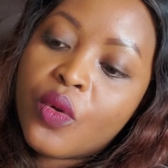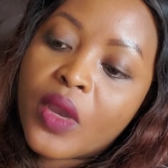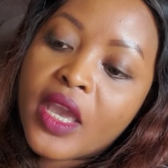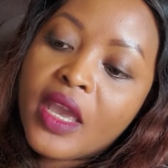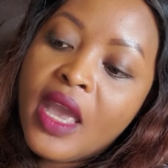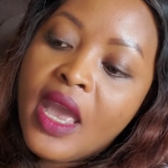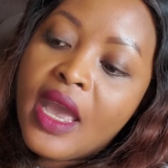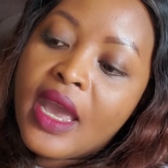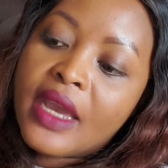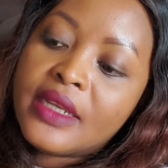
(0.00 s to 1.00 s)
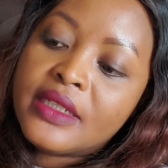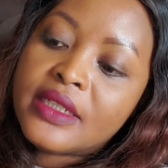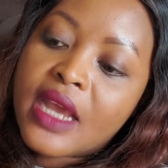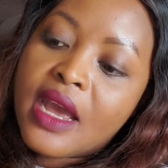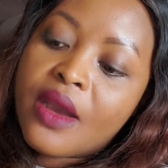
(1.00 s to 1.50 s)
Okay,
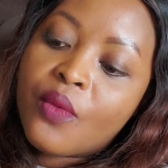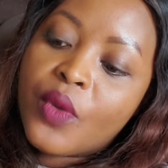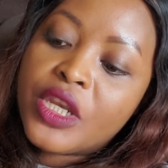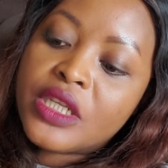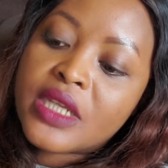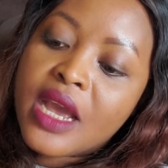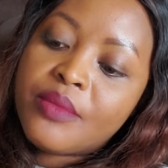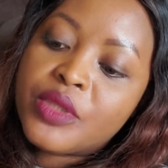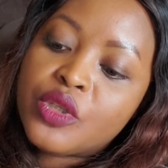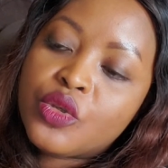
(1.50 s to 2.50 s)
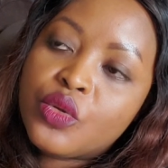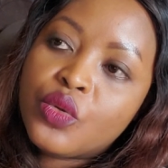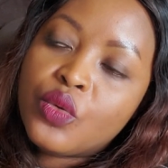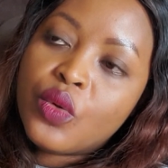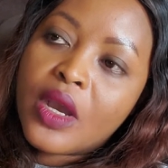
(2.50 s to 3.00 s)
and when it comes
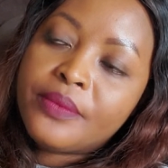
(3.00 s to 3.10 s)
to